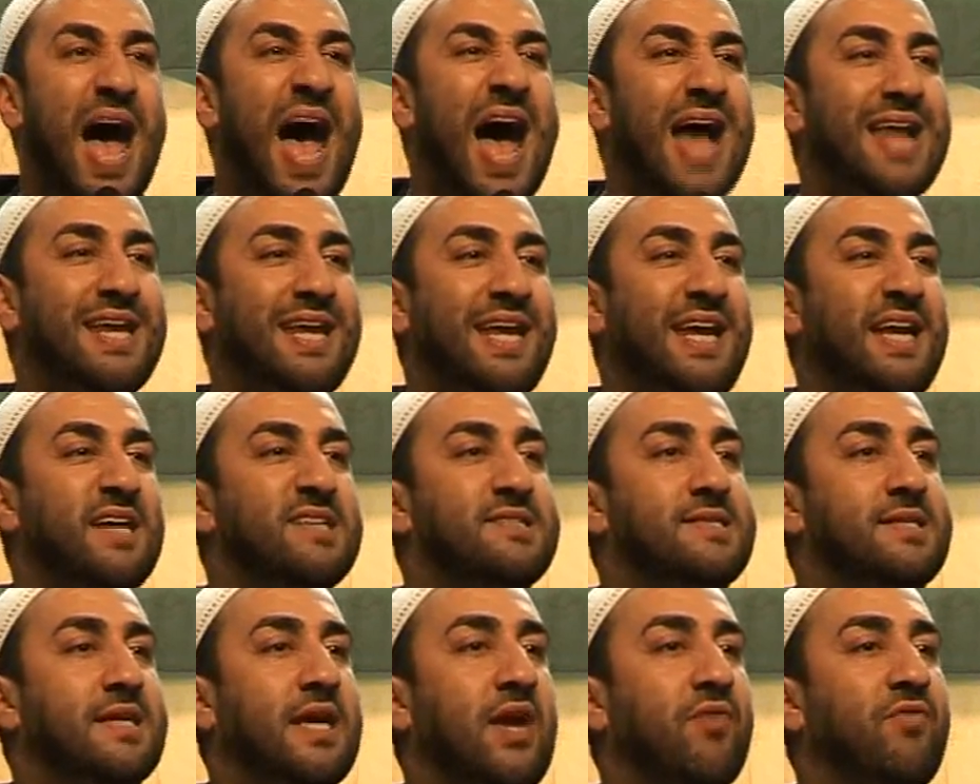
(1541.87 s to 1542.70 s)
And
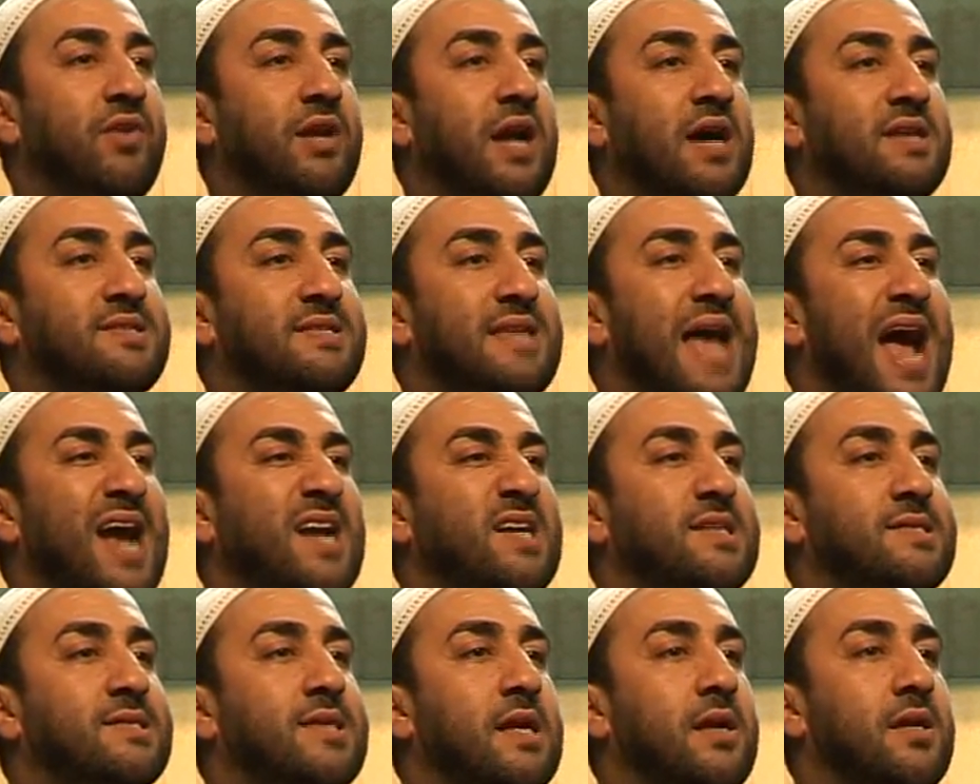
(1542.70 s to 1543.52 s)
He's given us
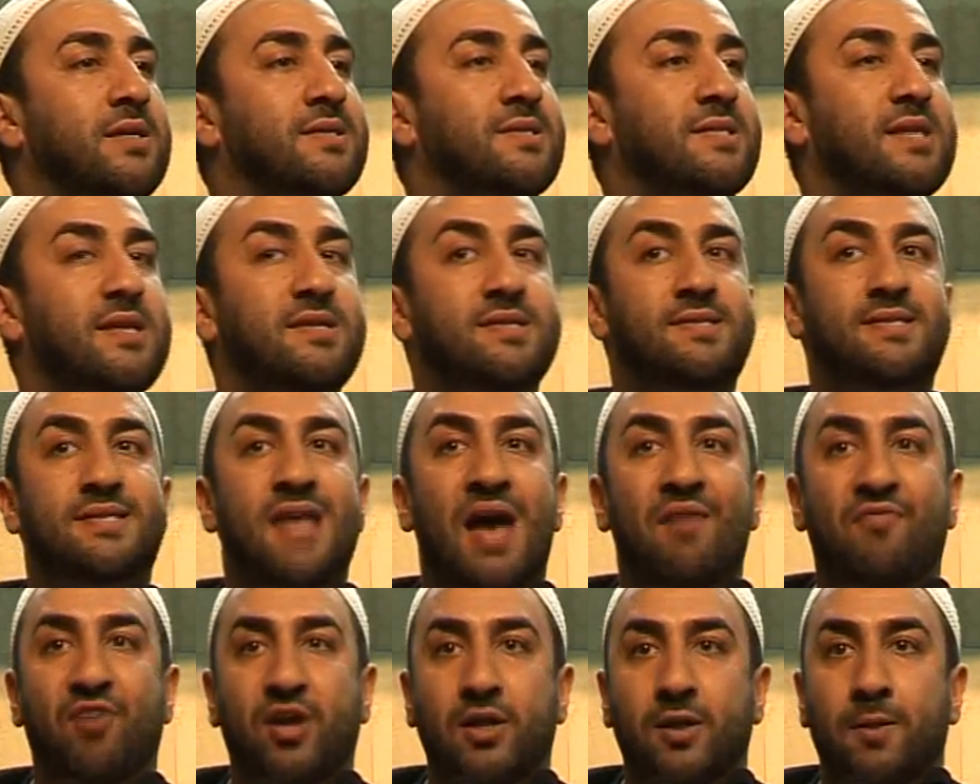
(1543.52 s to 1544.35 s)
excellence in
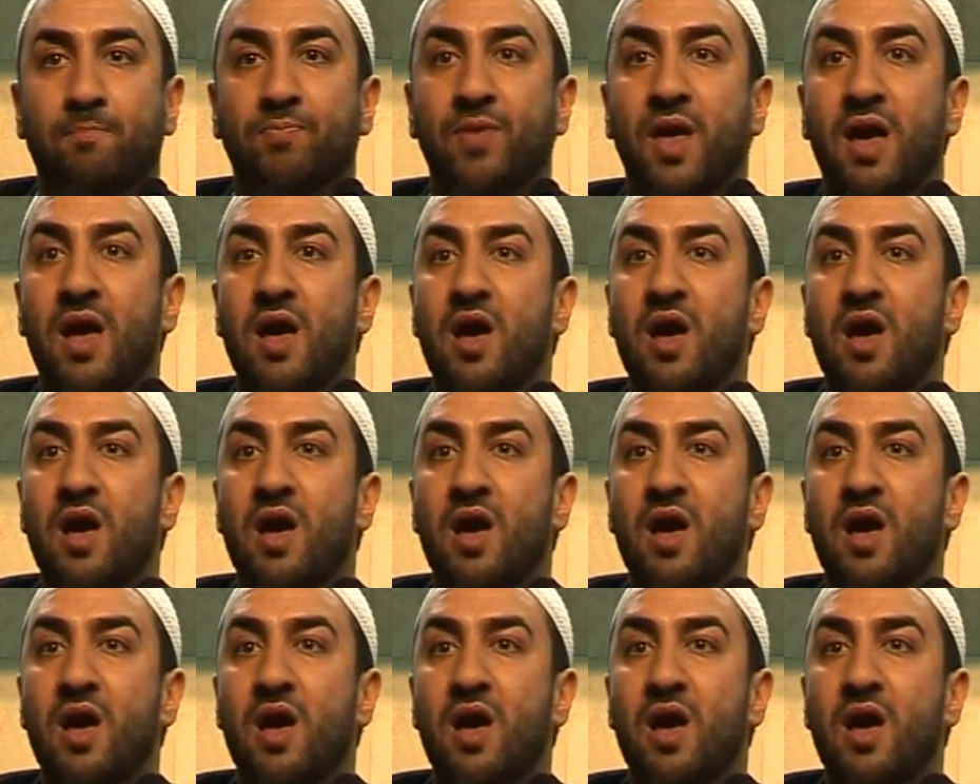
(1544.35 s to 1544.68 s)
7.